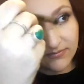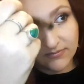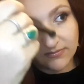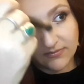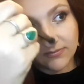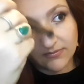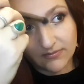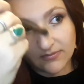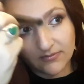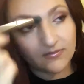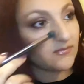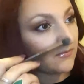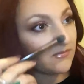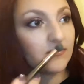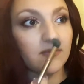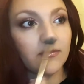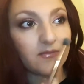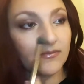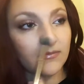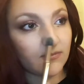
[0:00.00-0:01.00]

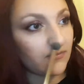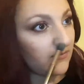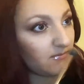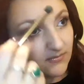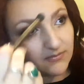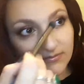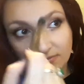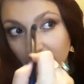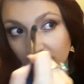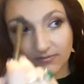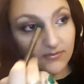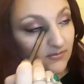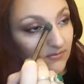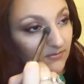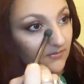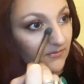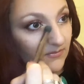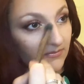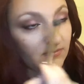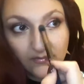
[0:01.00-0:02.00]

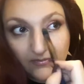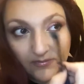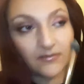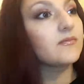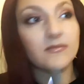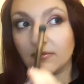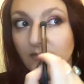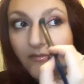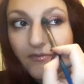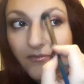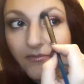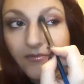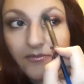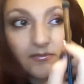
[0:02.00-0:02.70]
[no speech]